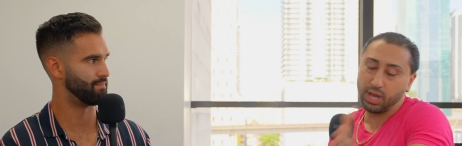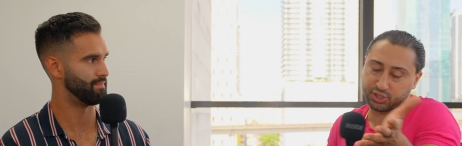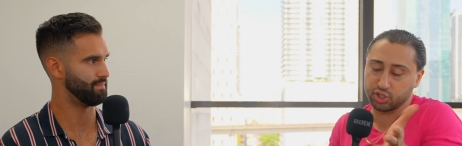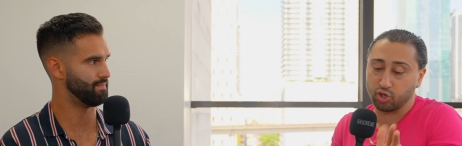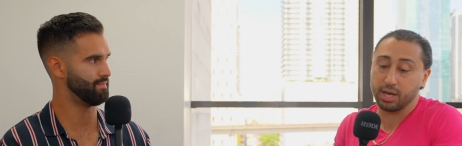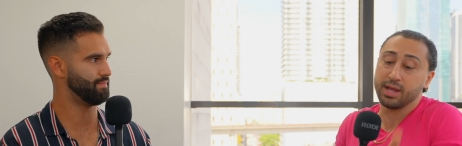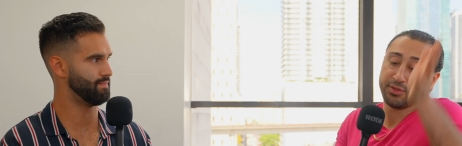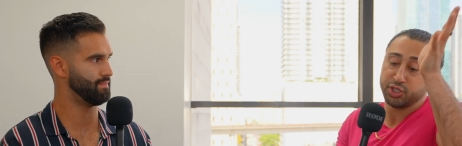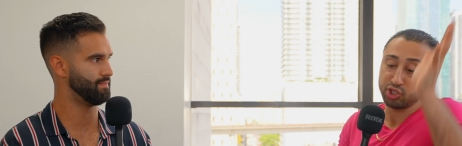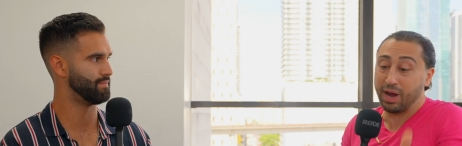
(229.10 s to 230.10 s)
Speaker 1: actually, sorry,
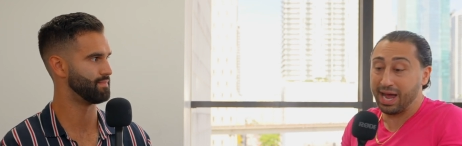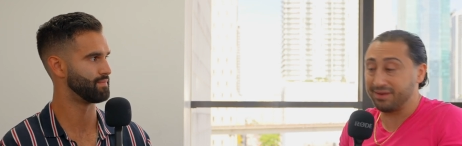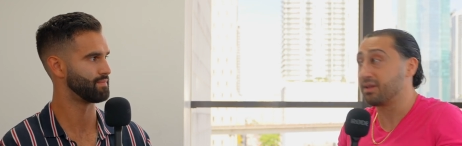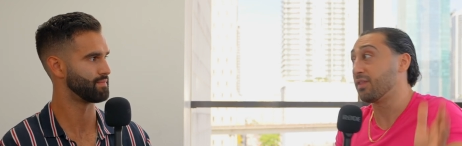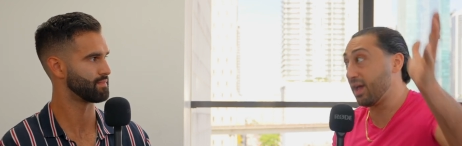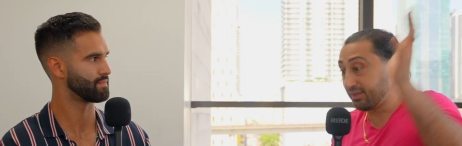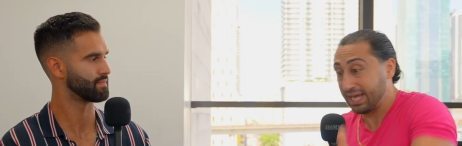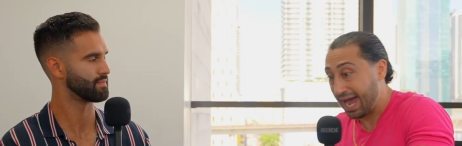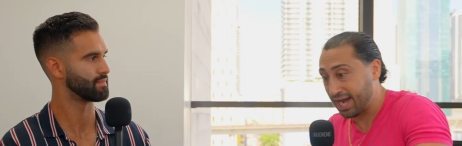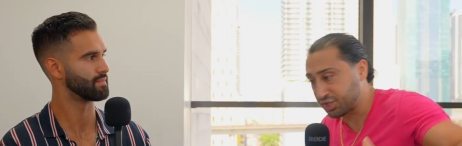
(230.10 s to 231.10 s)
the drive, then
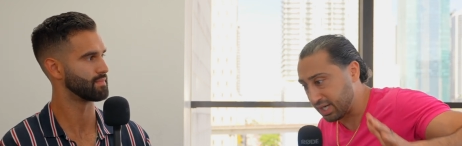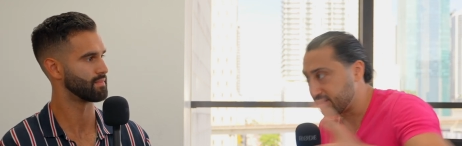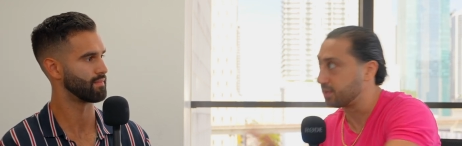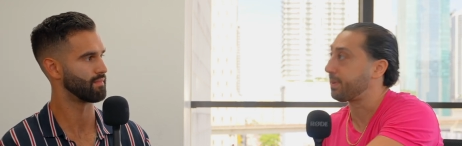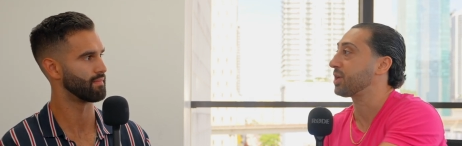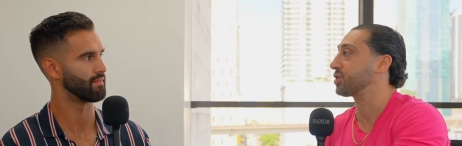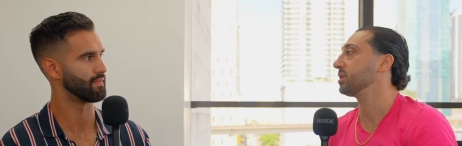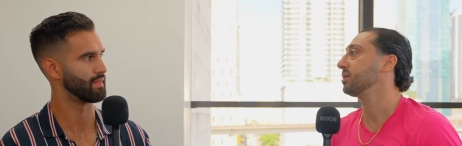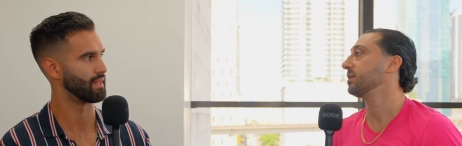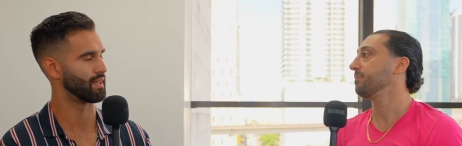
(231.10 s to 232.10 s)
the action, and then the passion.
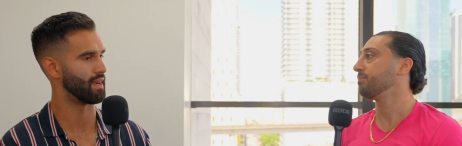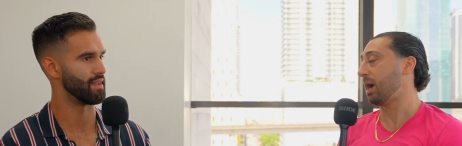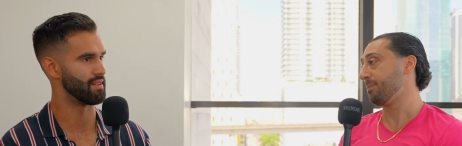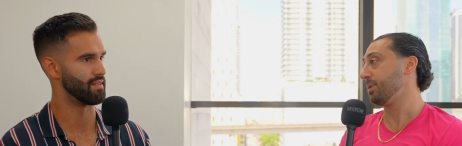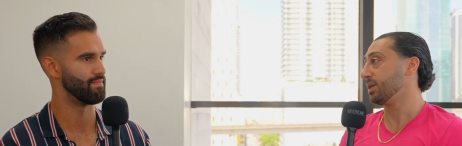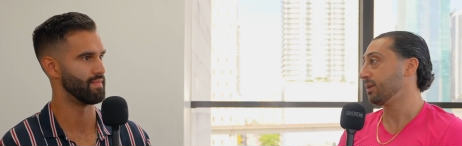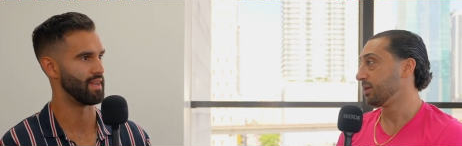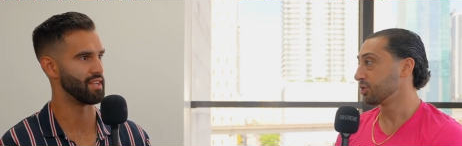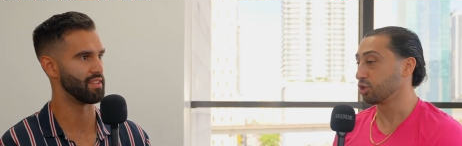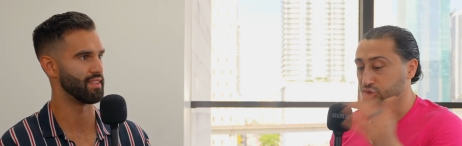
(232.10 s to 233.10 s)
Got my it. opinion.
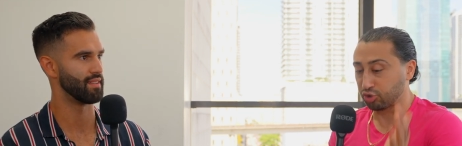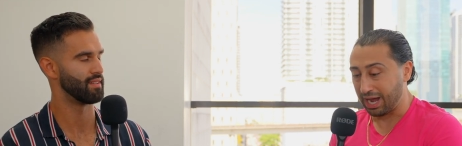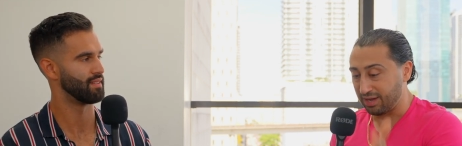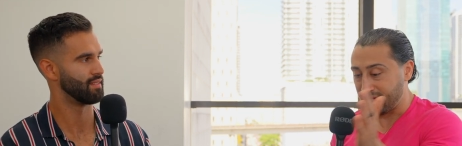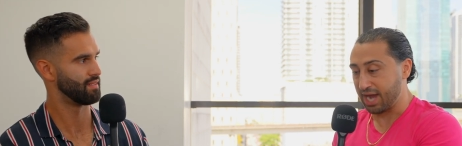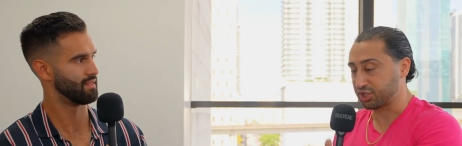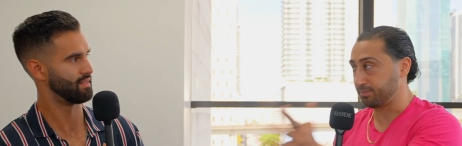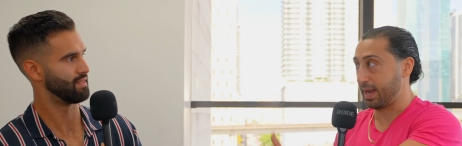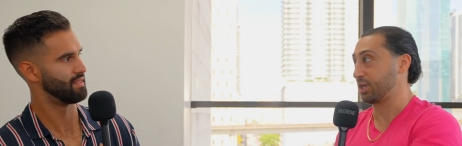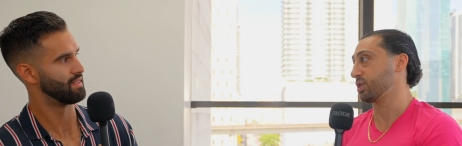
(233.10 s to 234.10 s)
so drive,
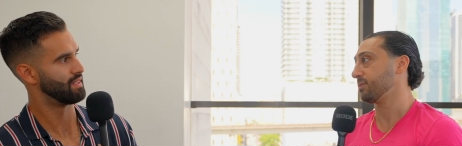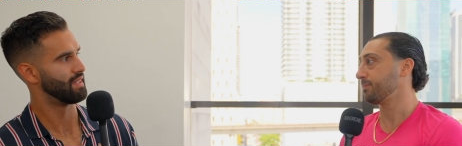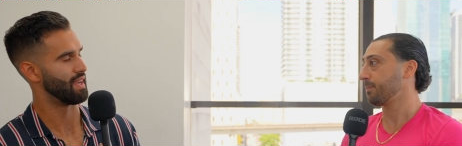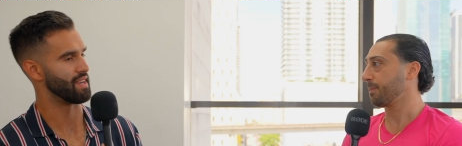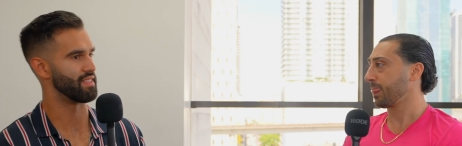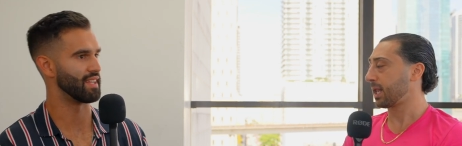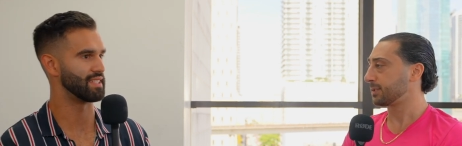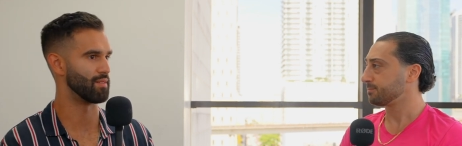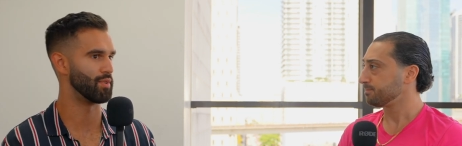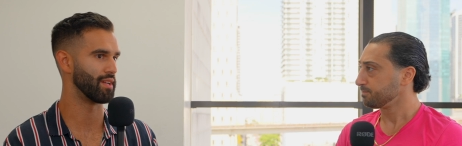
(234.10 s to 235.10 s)
action, passion. And you think
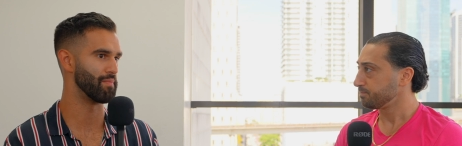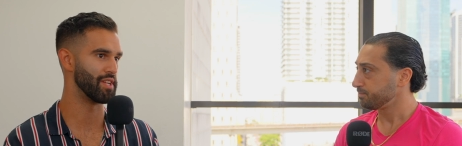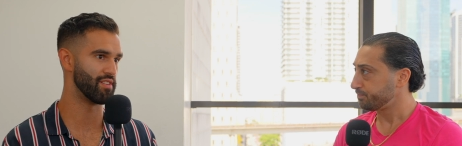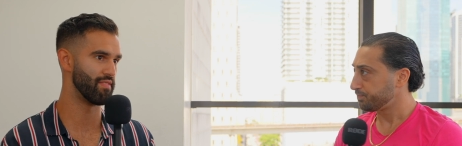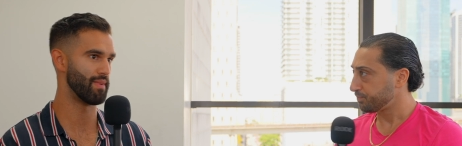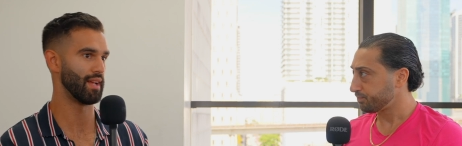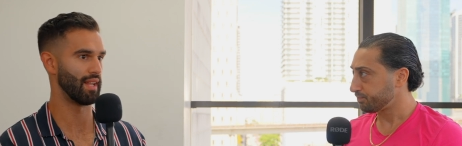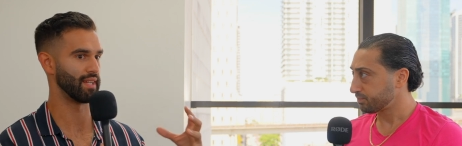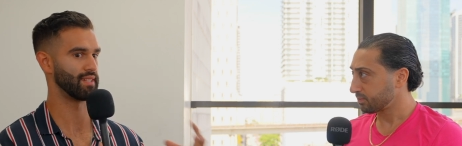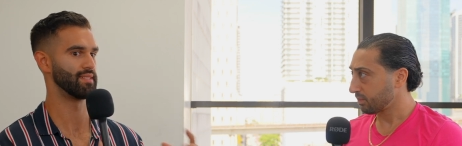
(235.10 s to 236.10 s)
someone
Speaker 2: can be driven by
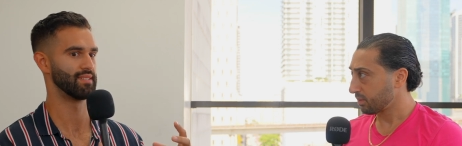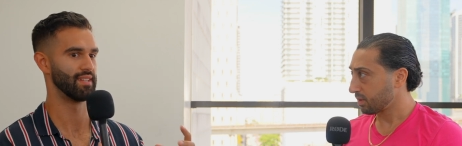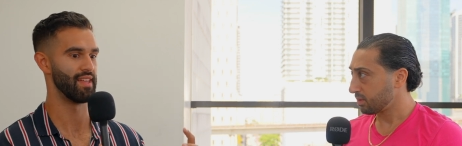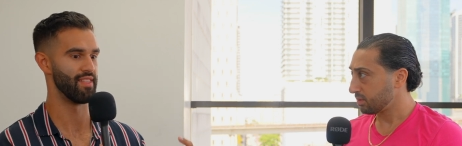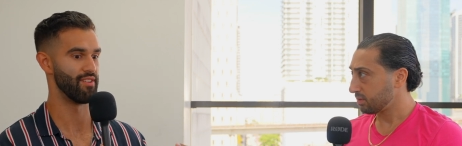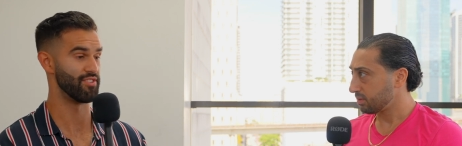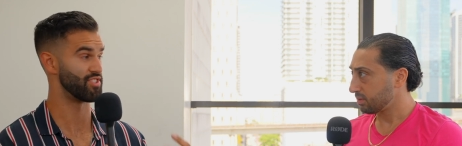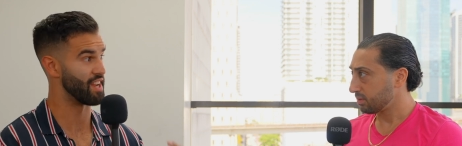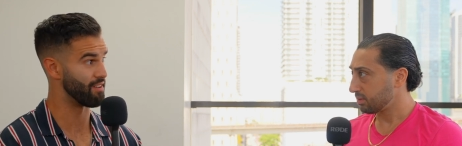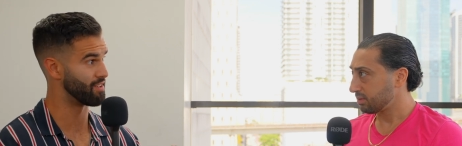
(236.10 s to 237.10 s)
like their
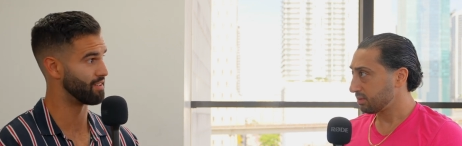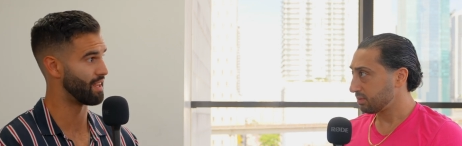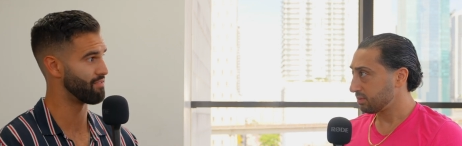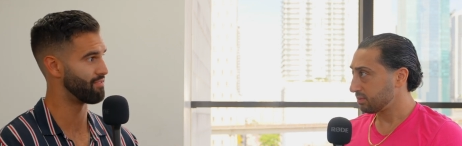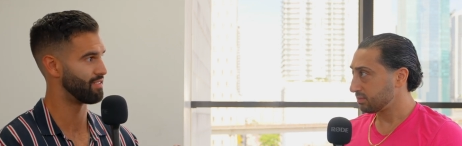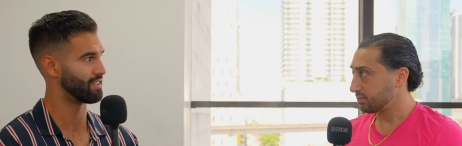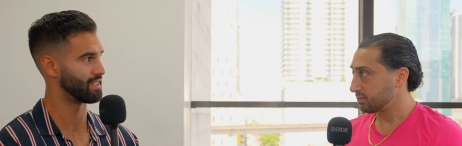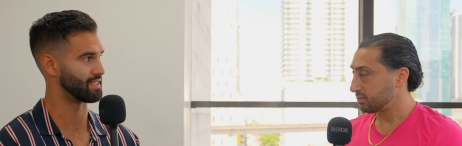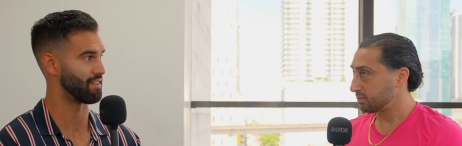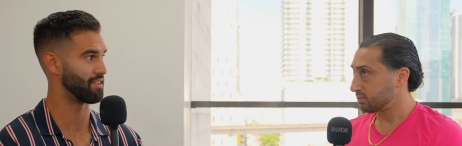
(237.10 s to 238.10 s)
scenario in life?
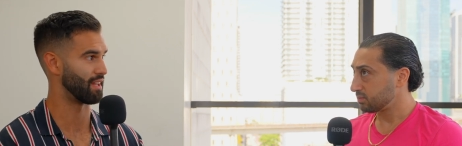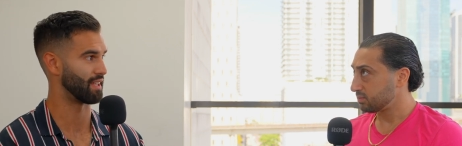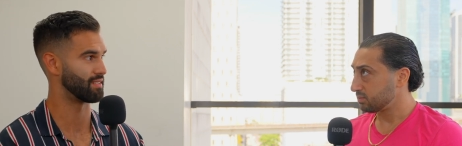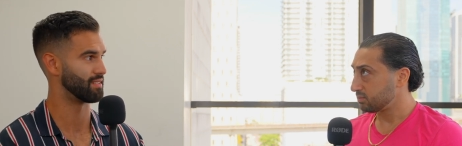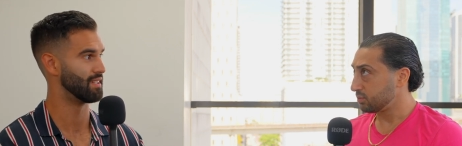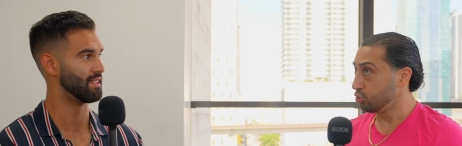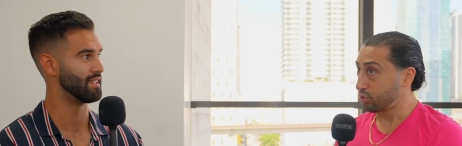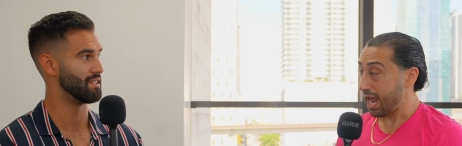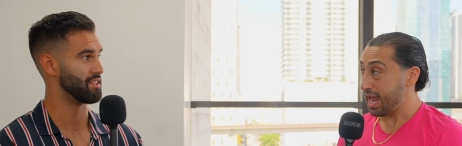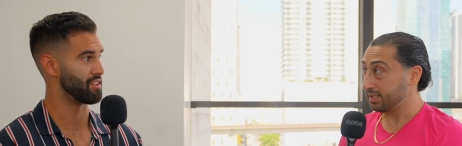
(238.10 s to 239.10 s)
Because I feel like you
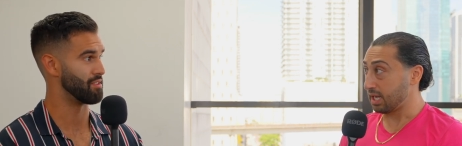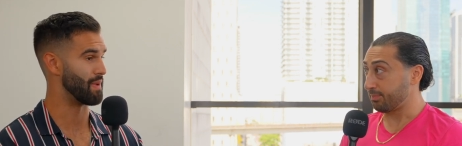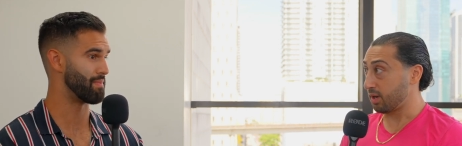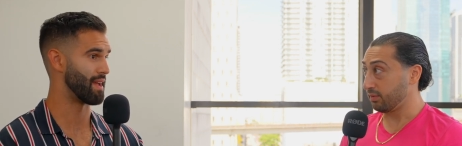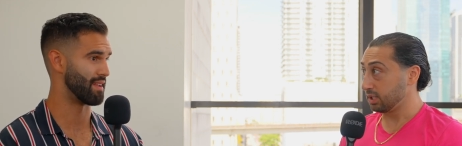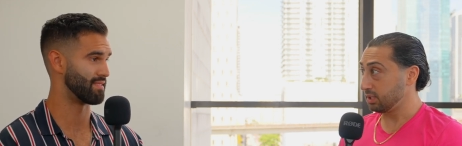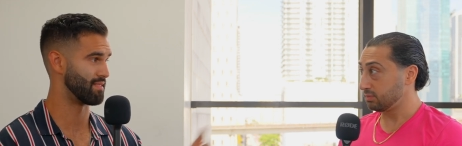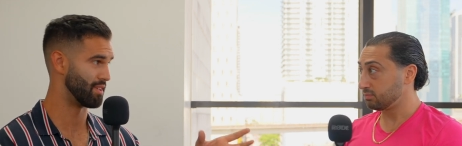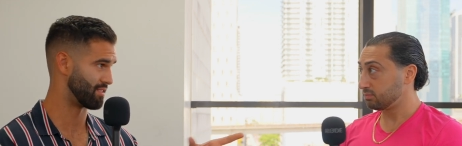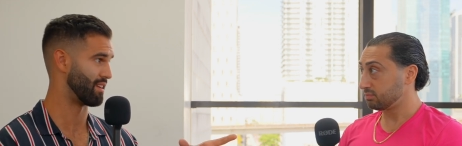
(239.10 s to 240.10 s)
can temporarily. You maybe had a
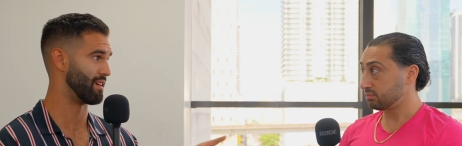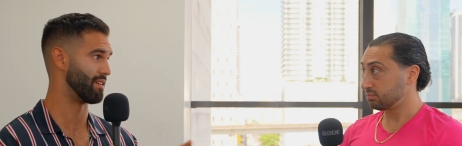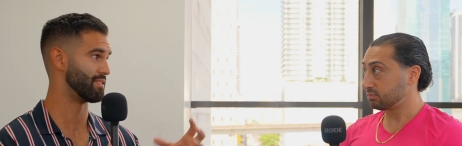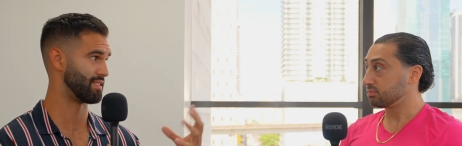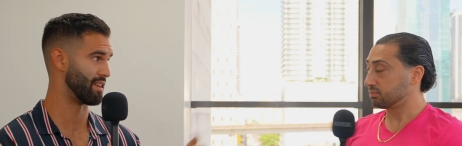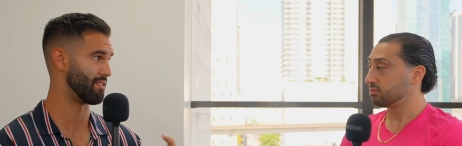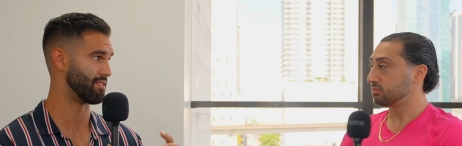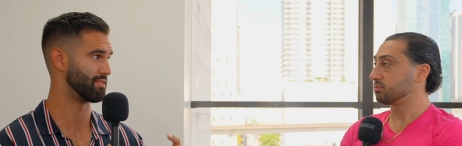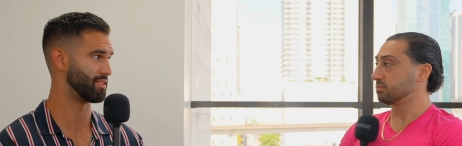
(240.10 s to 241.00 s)
similar scenario